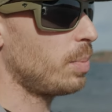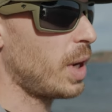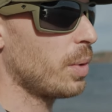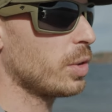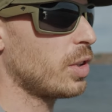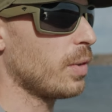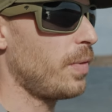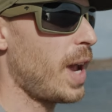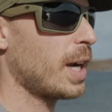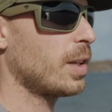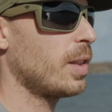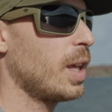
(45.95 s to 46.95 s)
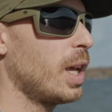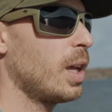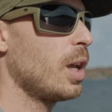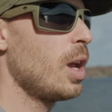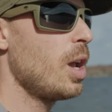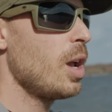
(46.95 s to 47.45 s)
about was the fact that
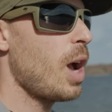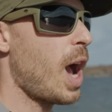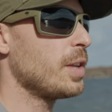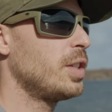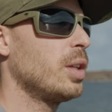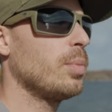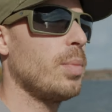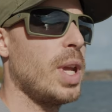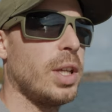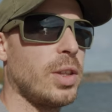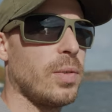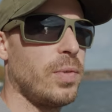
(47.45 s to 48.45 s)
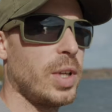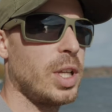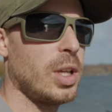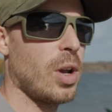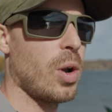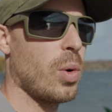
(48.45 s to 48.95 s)
I didn't make the
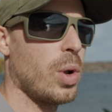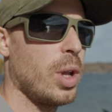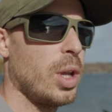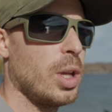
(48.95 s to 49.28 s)
video